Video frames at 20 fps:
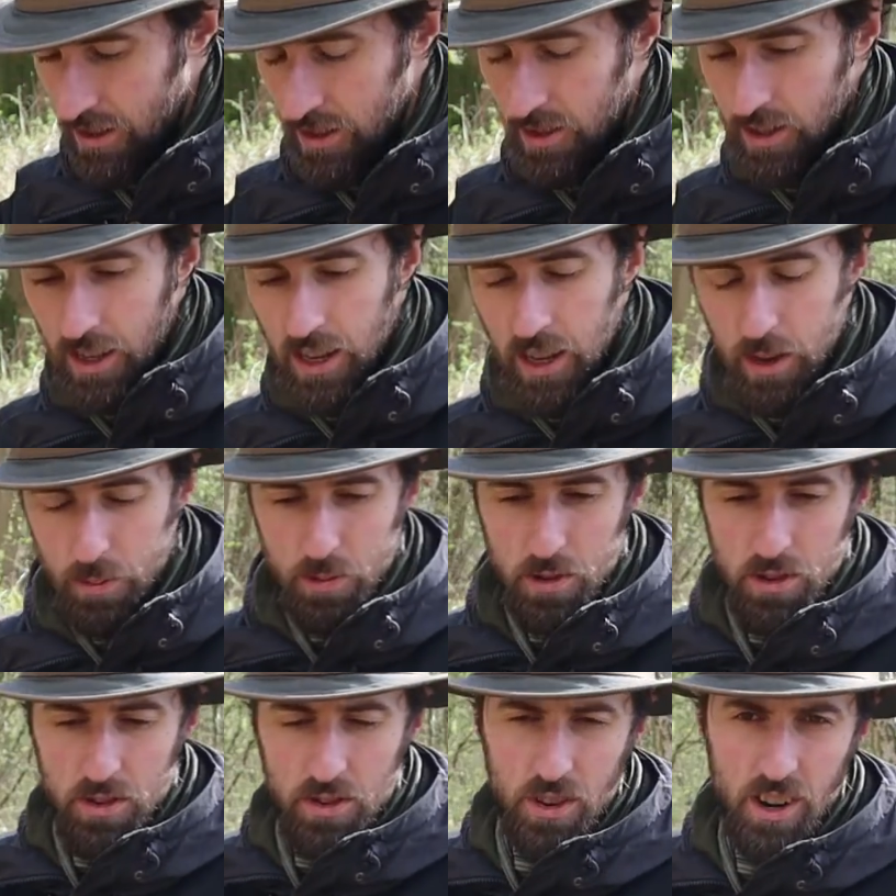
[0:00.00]
to
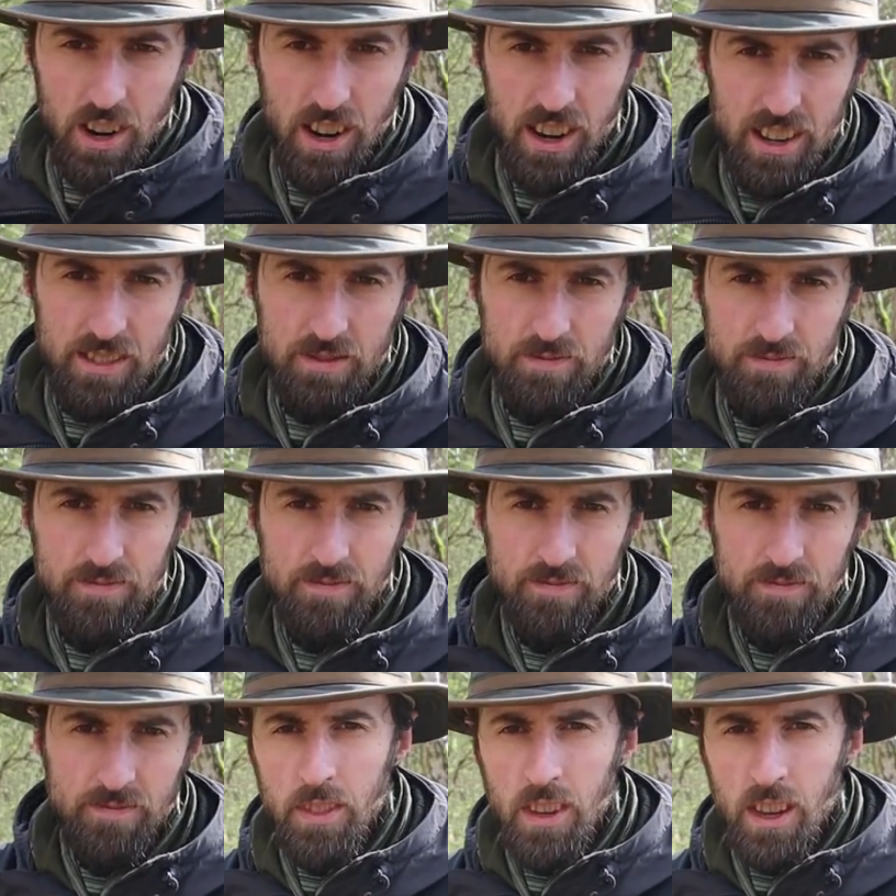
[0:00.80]
keep you dry.
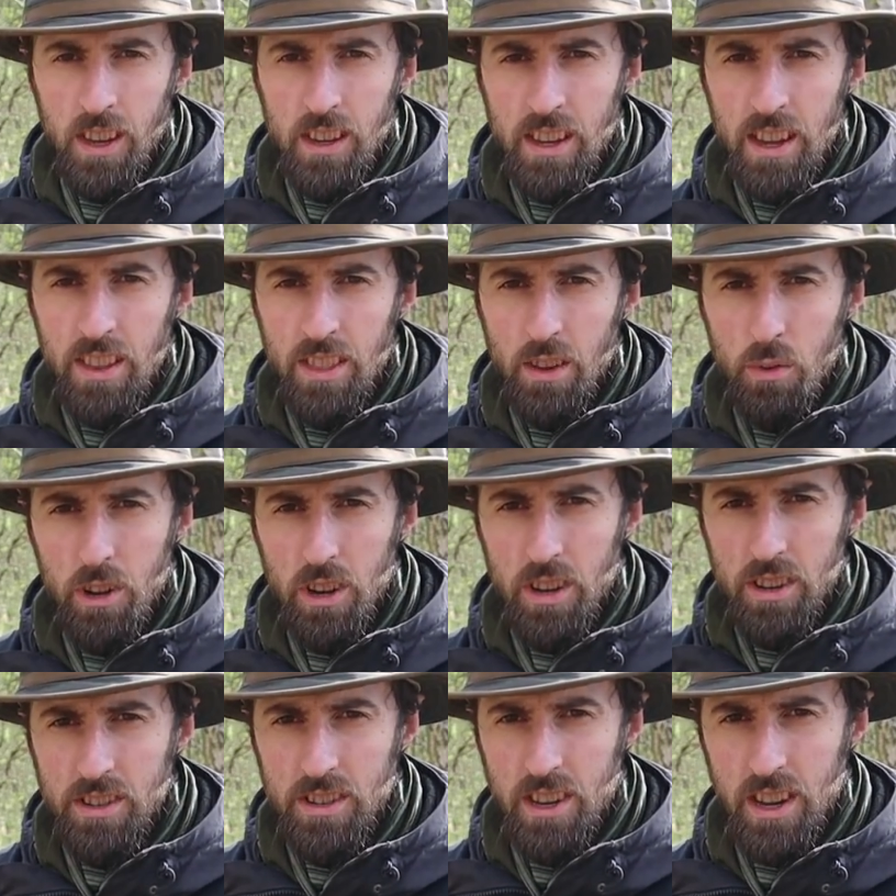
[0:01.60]
Okay, then
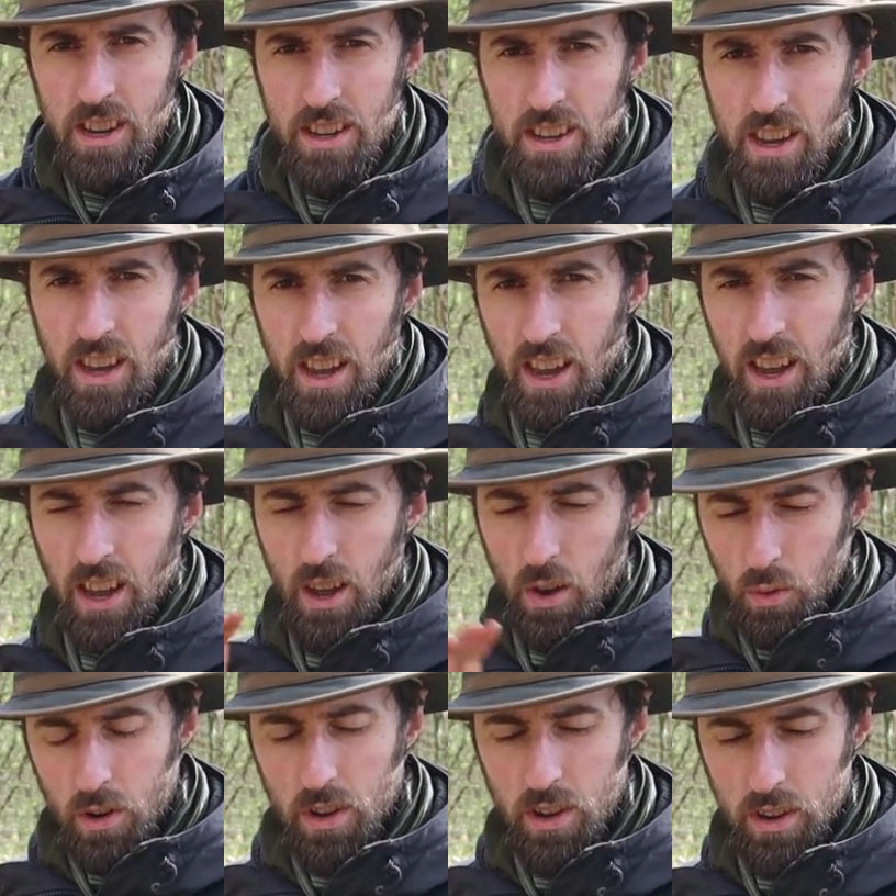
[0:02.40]
we're going to take
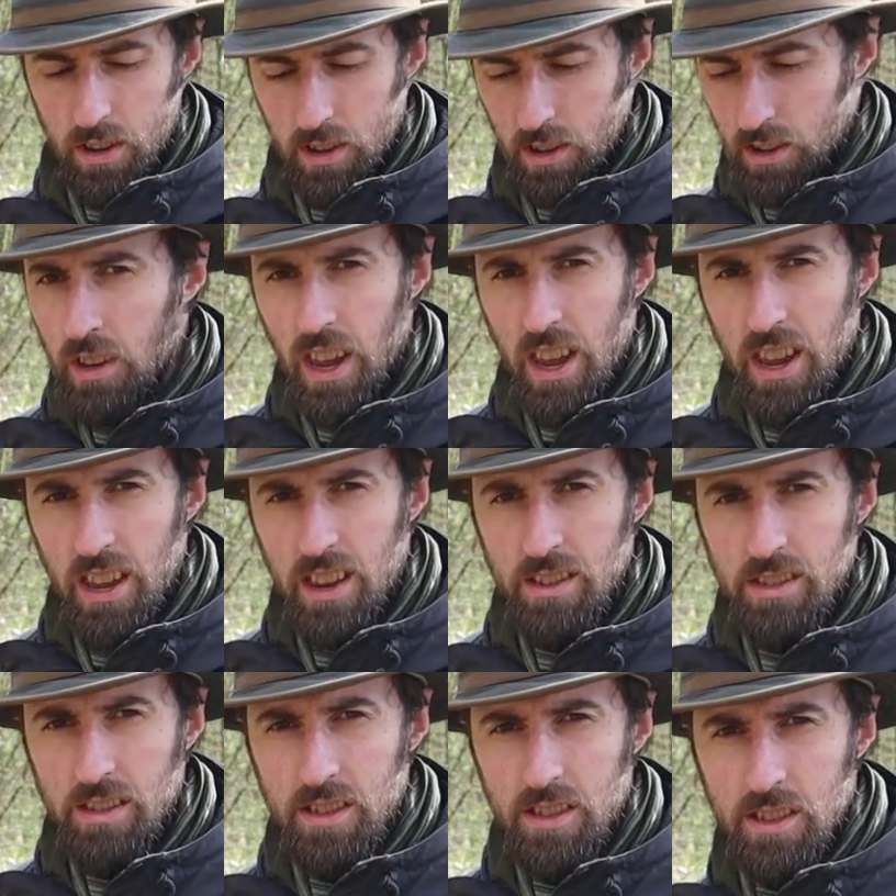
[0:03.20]
our
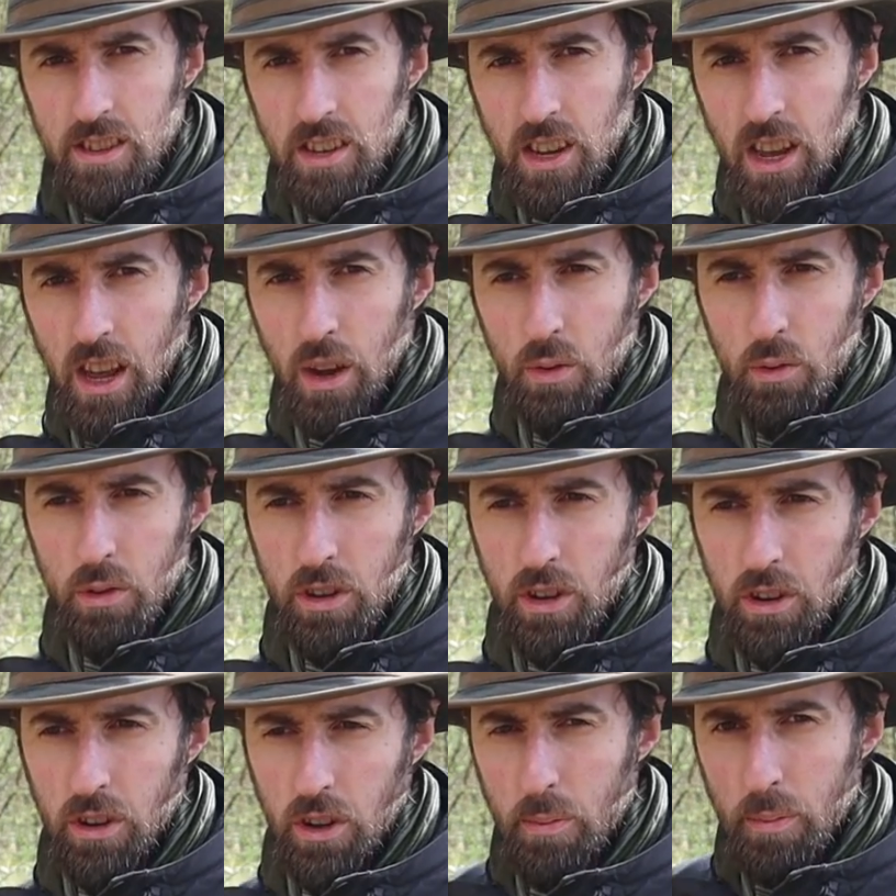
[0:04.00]
end and we're
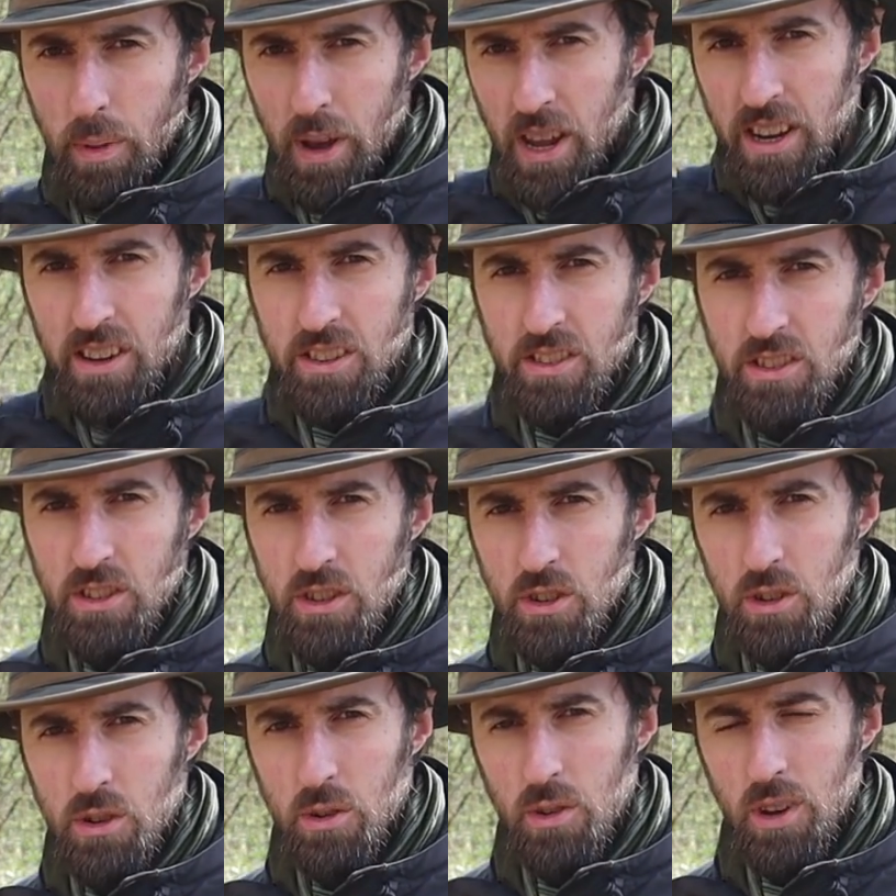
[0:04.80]
going to go back
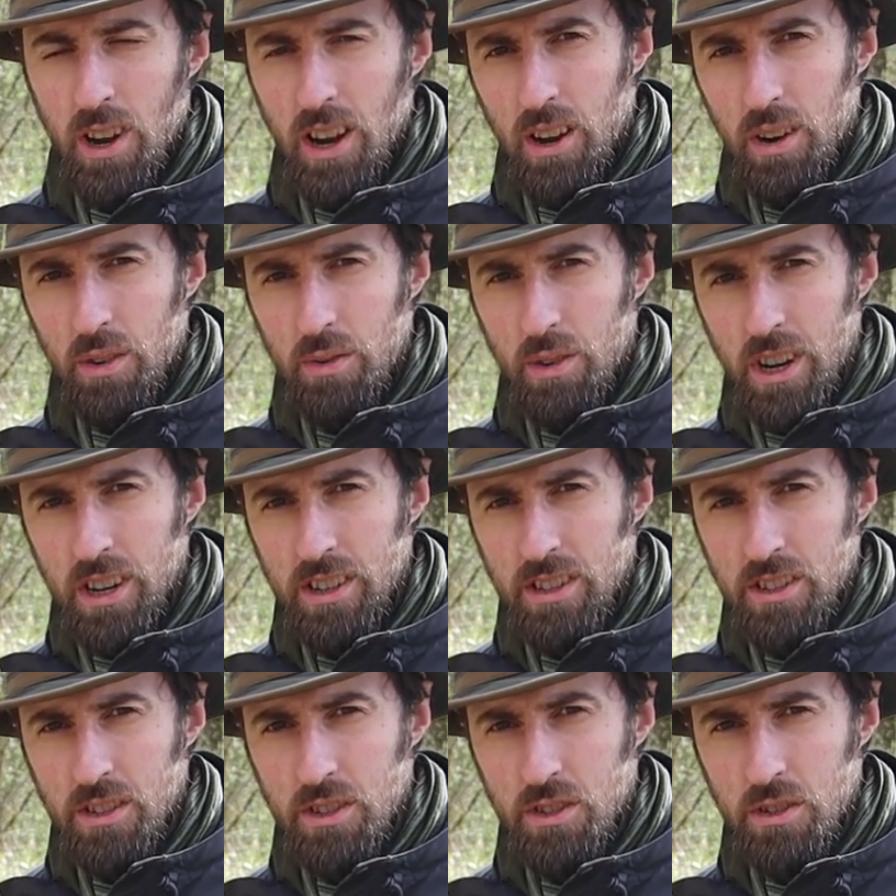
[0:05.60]
to our
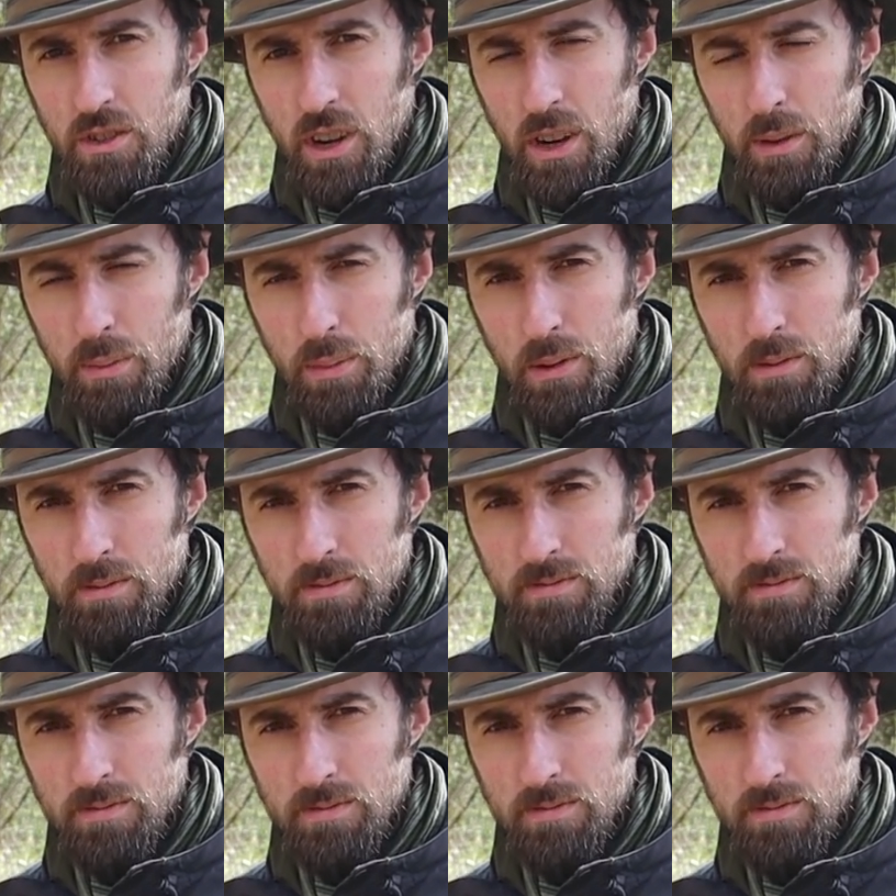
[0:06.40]
ratchet strap.